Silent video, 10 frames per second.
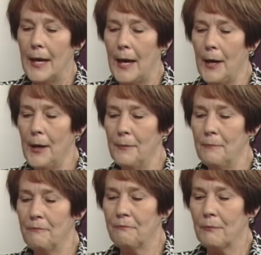
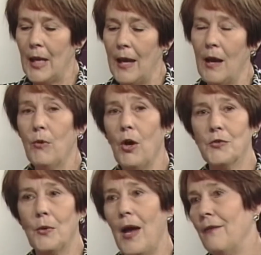And we
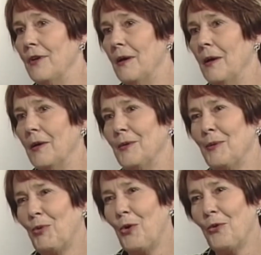also have a
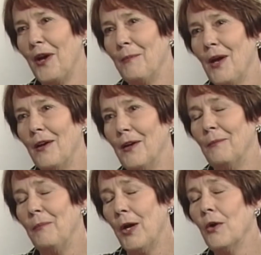program, a
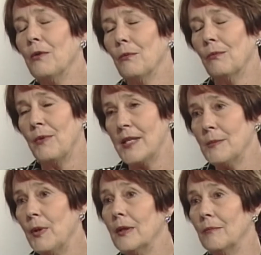parent
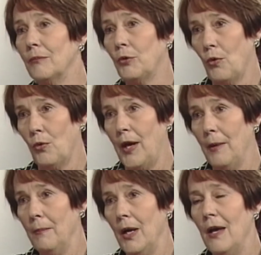respite
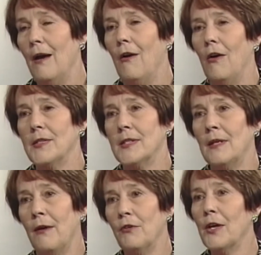program on
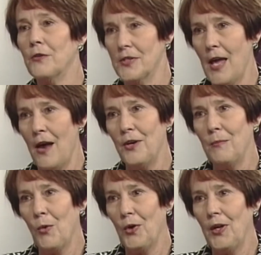every other Saturday
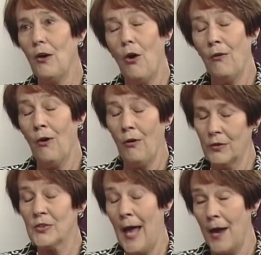morning,
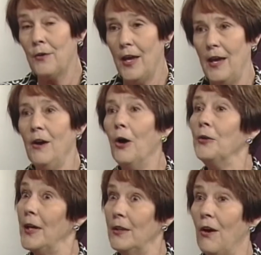Saturday, all
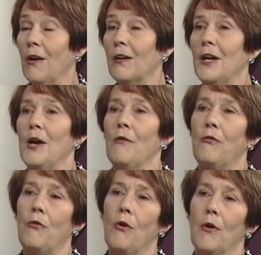day long,
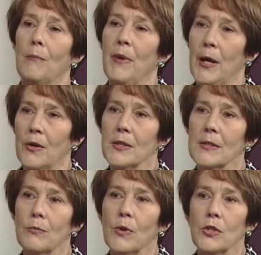for
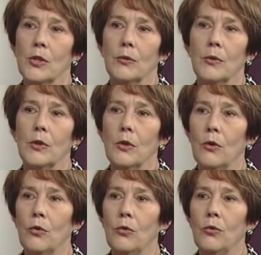parents with children
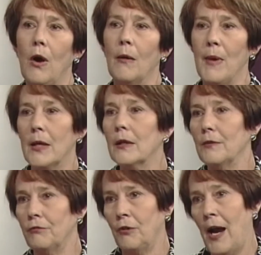who are
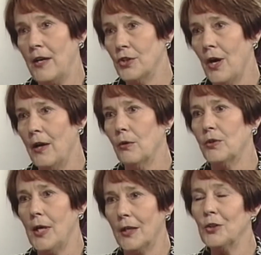medically fragile or
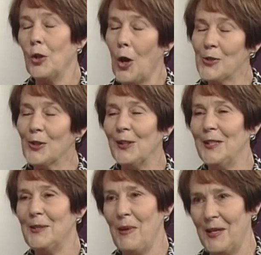
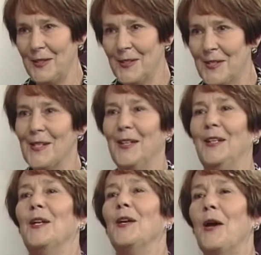technologically dependent.
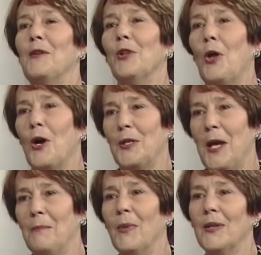Kind of a long
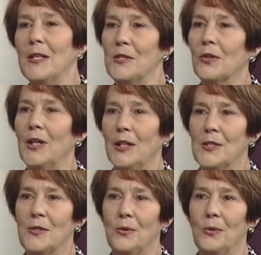name, but these are
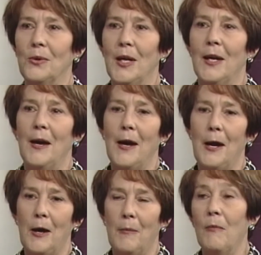kids who
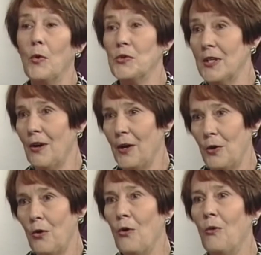mostly are at
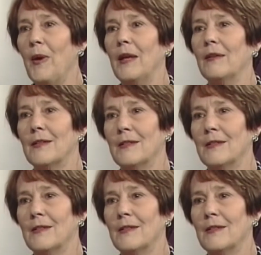home, and